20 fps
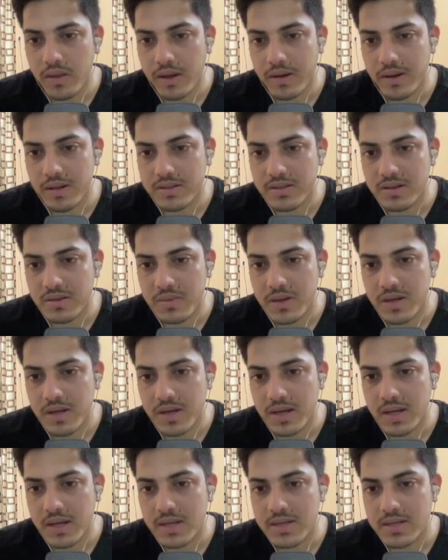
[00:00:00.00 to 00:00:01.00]
That doesn't make
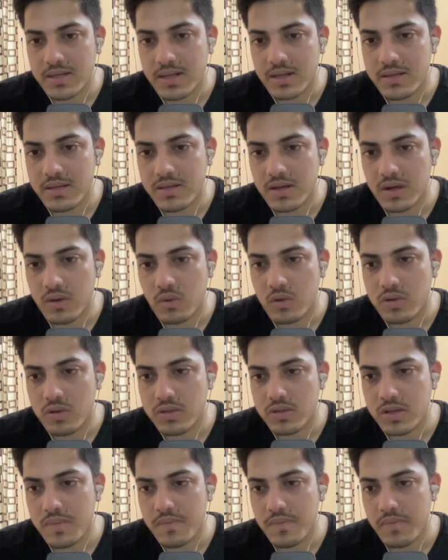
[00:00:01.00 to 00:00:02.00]
any sense, I would
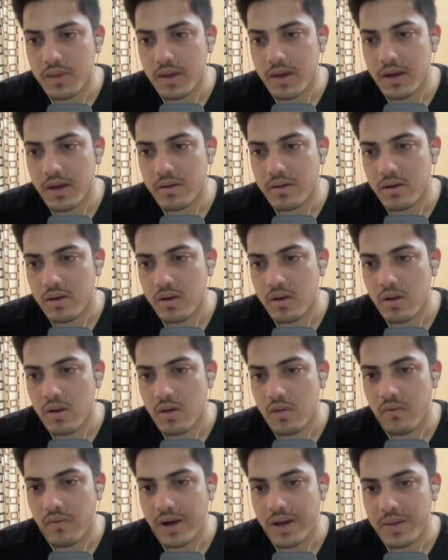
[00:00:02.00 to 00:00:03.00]
say, at
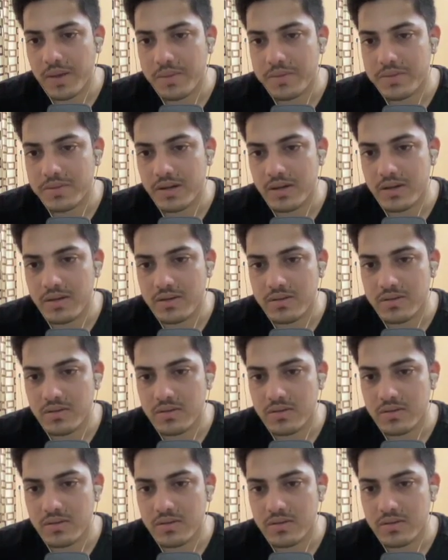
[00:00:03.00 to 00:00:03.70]
5 cents.